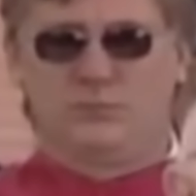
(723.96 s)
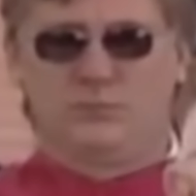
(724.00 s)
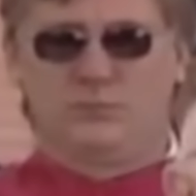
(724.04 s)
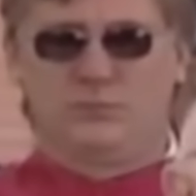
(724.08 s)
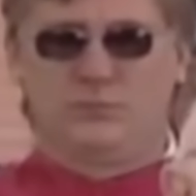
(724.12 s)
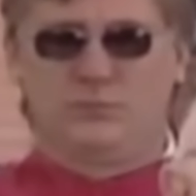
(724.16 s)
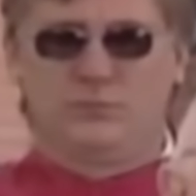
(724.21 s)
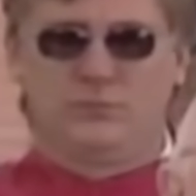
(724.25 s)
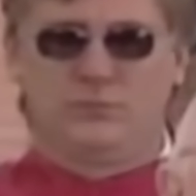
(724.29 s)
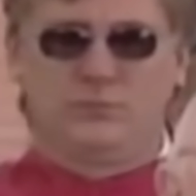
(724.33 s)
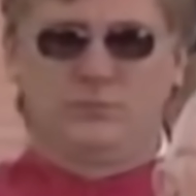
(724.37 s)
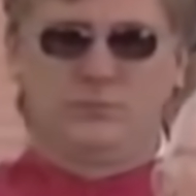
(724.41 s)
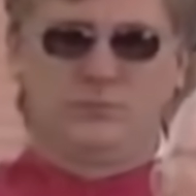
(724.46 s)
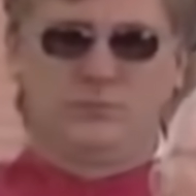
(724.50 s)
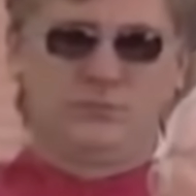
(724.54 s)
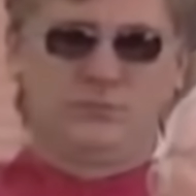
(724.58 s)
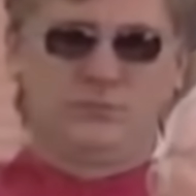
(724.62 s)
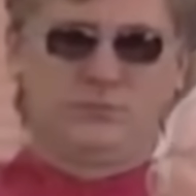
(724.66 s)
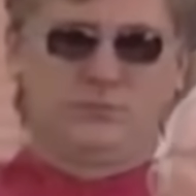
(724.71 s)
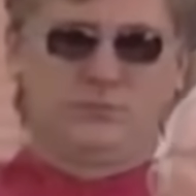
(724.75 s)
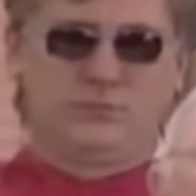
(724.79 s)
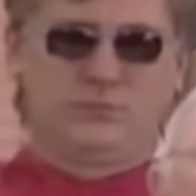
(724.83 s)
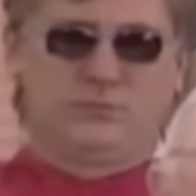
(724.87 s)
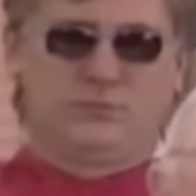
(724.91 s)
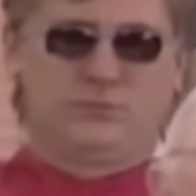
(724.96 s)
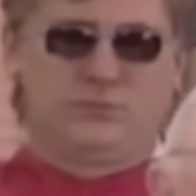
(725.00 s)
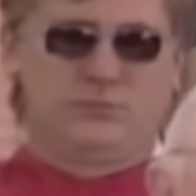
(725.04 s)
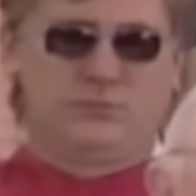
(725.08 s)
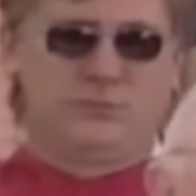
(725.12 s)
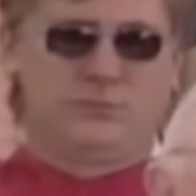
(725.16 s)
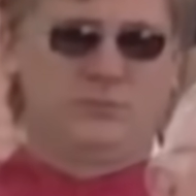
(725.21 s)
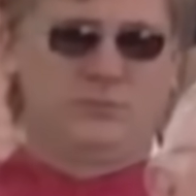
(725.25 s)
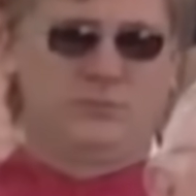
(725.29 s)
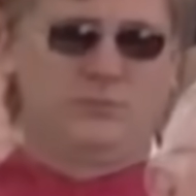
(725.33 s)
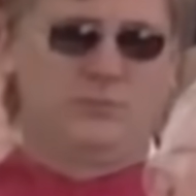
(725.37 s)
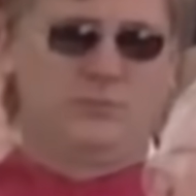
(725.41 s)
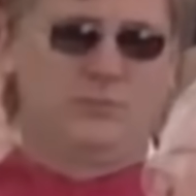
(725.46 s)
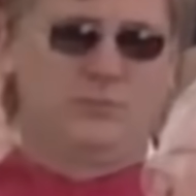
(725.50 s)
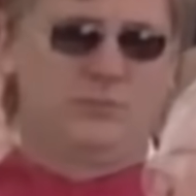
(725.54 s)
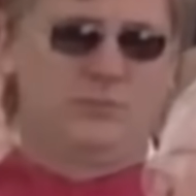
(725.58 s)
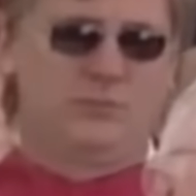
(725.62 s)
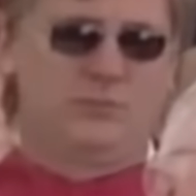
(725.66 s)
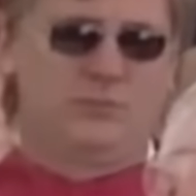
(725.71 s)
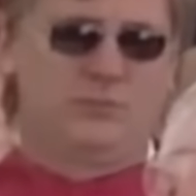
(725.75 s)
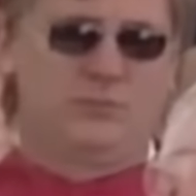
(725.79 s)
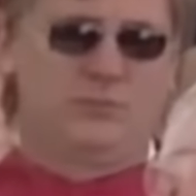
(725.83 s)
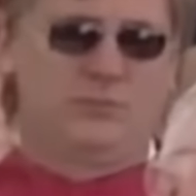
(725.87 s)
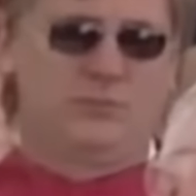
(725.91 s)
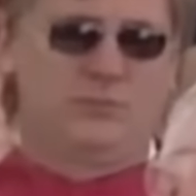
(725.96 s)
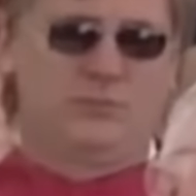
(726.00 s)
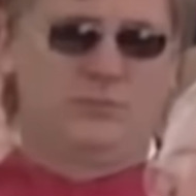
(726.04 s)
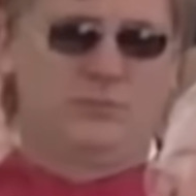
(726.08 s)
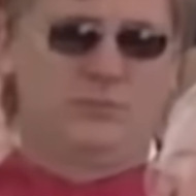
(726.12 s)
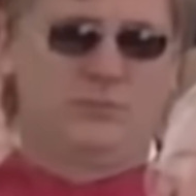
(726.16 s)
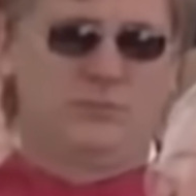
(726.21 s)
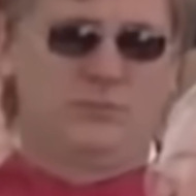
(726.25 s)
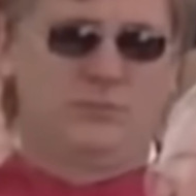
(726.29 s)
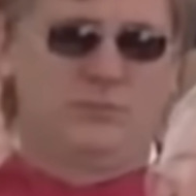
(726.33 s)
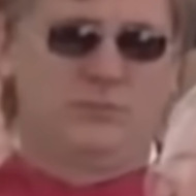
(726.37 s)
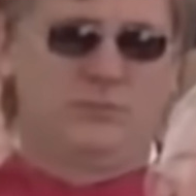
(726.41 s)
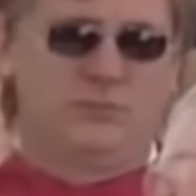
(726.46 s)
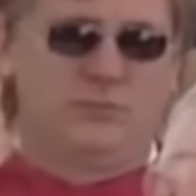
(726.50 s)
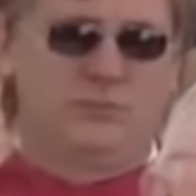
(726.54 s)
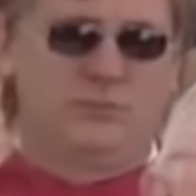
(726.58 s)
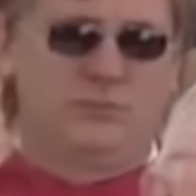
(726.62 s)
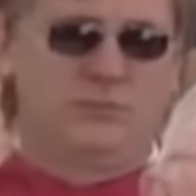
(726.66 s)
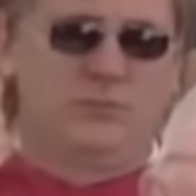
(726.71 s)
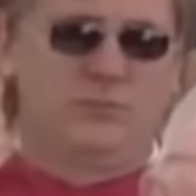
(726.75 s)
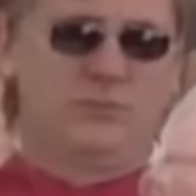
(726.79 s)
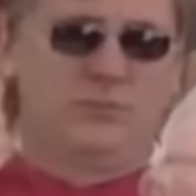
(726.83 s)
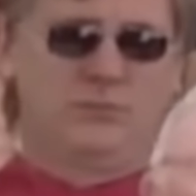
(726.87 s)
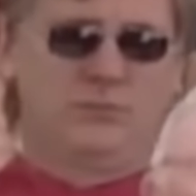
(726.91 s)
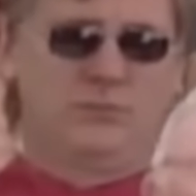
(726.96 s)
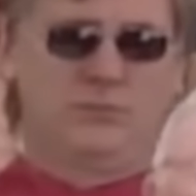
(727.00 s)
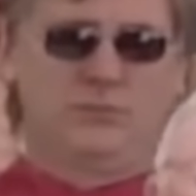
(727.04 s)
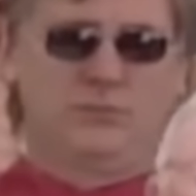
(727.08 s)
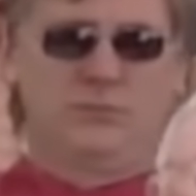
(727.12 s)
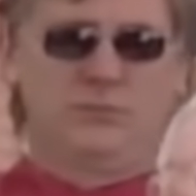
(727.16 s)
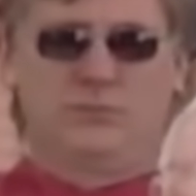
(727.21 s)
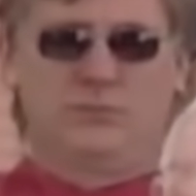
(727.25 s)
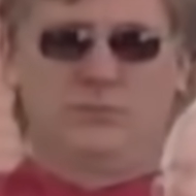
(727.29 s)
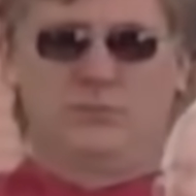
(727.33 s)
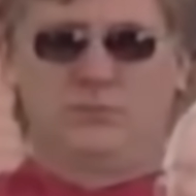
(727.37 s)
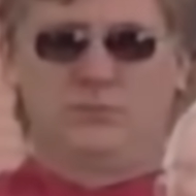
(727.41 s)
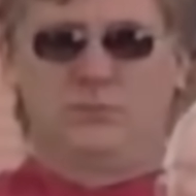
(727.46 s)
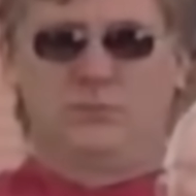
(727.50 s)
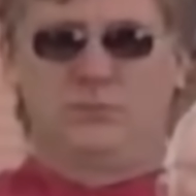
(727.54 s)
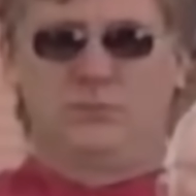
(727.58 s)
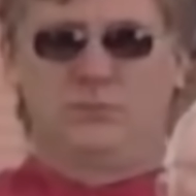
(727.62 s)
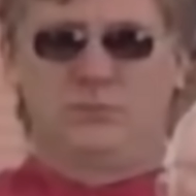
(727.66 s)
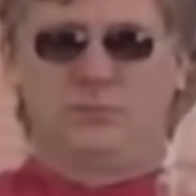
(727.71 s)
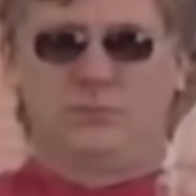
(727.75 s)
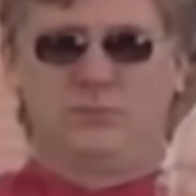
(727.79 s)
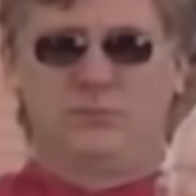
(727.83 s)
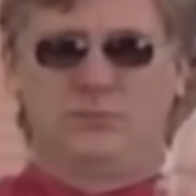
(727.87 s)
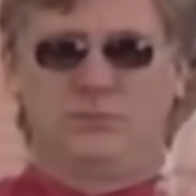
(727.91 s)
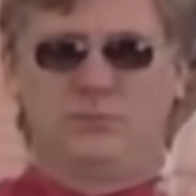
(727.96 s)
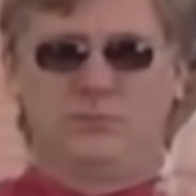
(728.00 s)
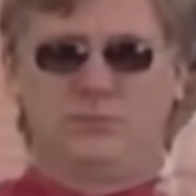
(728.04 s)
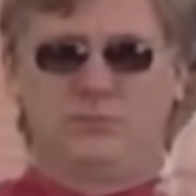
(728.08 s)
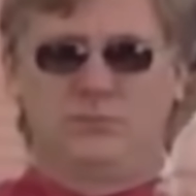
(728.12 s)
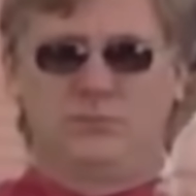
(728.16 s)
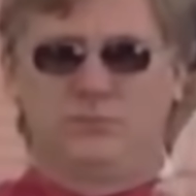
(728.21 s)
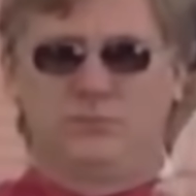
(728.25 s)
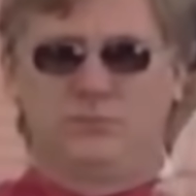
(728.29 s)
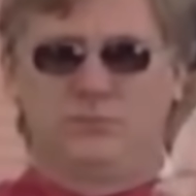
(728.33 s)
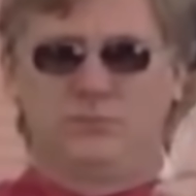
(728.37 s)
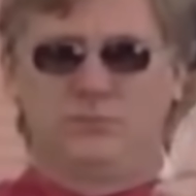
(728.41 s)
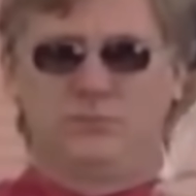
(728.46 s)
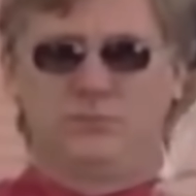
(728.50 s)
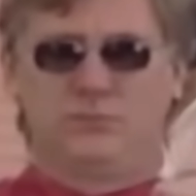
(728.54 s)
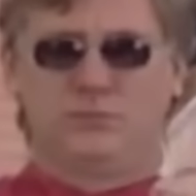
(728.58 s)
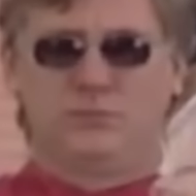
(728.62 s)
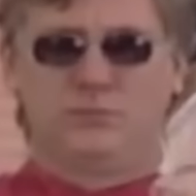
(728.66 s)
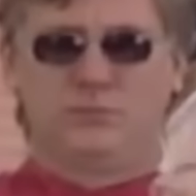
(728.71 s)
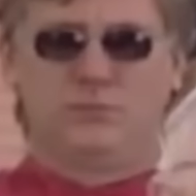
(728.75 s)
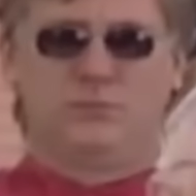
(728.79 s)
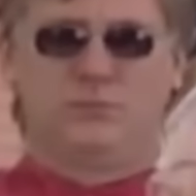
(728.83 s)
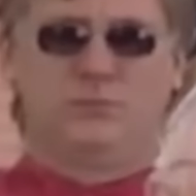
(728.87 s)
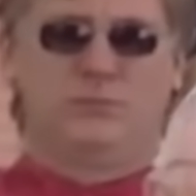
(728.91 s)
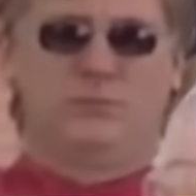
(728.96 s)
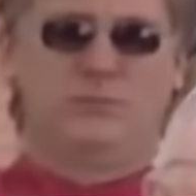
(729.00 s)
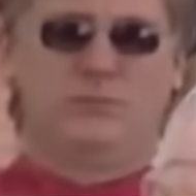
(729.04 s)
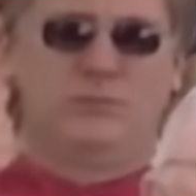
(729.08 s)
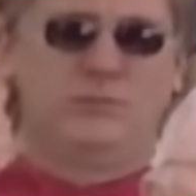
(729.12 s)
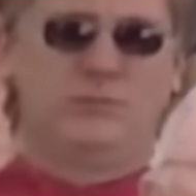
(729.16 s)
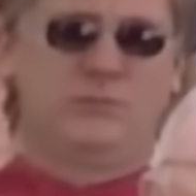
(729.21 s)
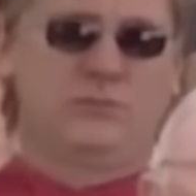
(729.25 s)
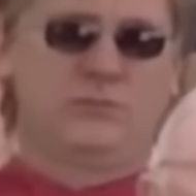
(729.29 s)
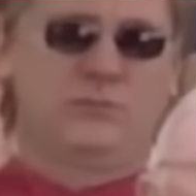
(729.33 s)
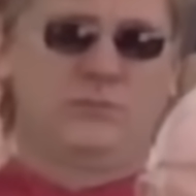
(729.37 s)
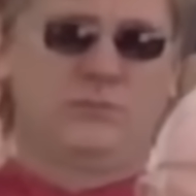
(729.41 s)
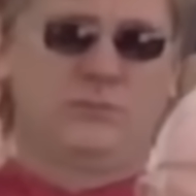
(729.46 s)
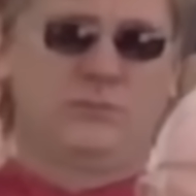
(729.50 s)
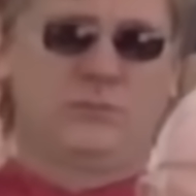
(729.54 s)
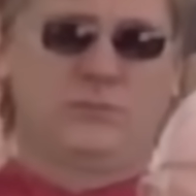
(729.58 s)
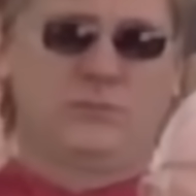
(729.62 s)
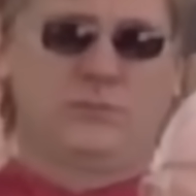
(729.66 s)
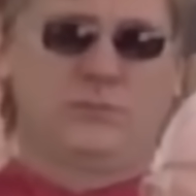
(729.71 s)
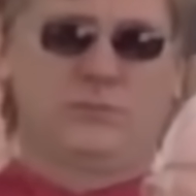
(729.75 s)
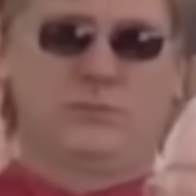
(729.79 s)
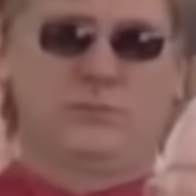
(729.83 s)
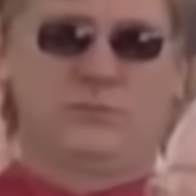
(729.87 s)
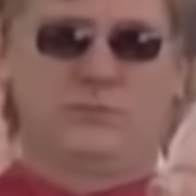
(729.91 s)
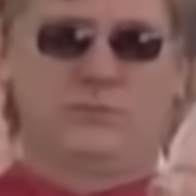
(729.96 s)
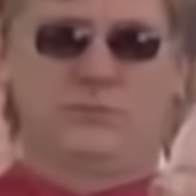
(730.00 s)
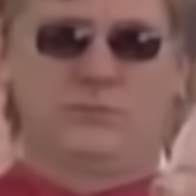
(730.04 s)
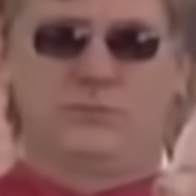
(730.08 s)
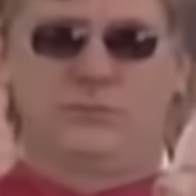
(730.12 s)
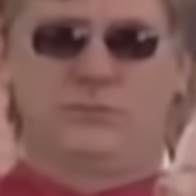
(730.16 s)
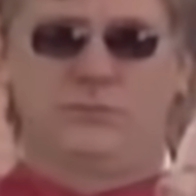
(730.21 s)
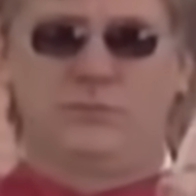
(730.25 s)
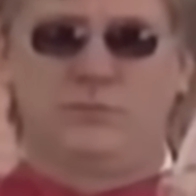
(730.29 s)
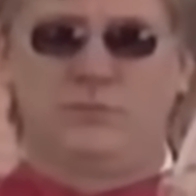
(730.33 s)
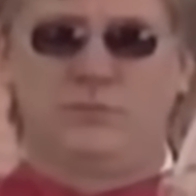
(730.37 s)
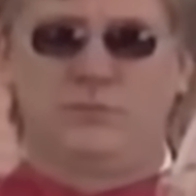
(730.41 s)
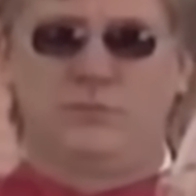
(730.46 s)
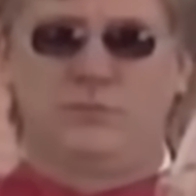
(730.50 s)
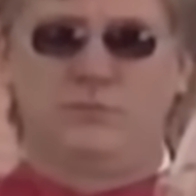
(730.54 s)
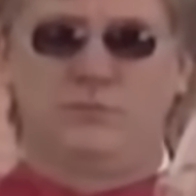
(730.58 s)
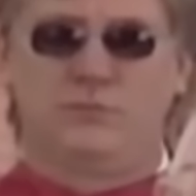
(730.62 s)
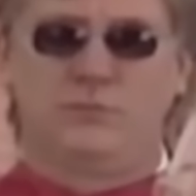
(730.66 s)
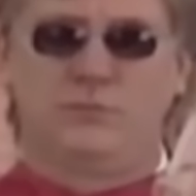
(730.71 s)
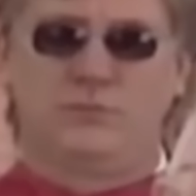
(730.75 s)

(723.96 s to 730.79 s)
This person isn't speaking.